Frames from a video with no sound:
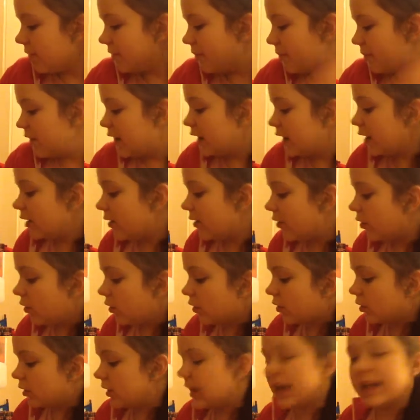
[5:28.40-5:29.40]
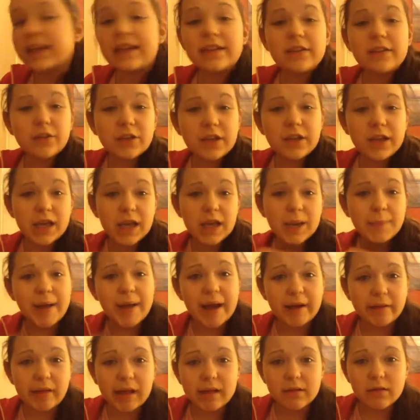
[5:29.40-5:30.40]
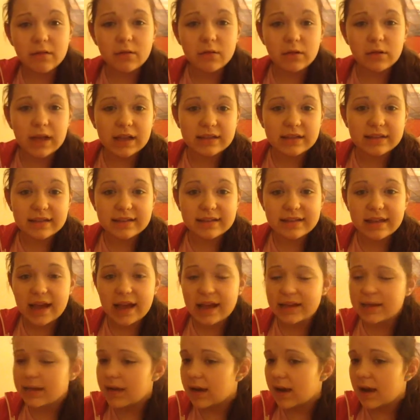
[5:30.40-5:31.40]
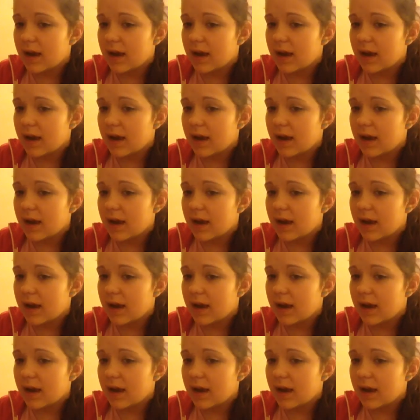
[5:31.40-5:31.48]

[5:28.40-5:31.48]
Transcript: with my haul and it's only a Poundland haul as I said.